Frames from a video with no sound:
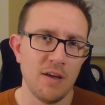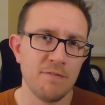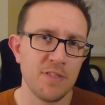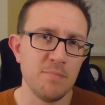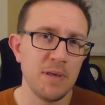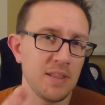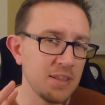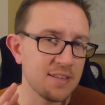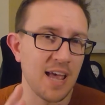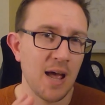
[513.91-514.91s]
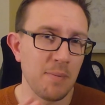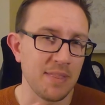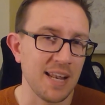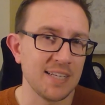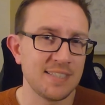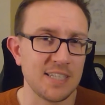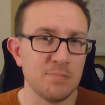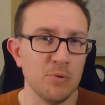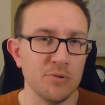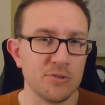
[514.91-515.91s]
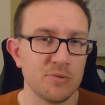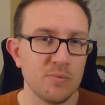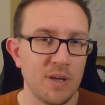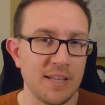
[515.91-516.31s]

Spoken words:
and for the millionth time in the last 6 months,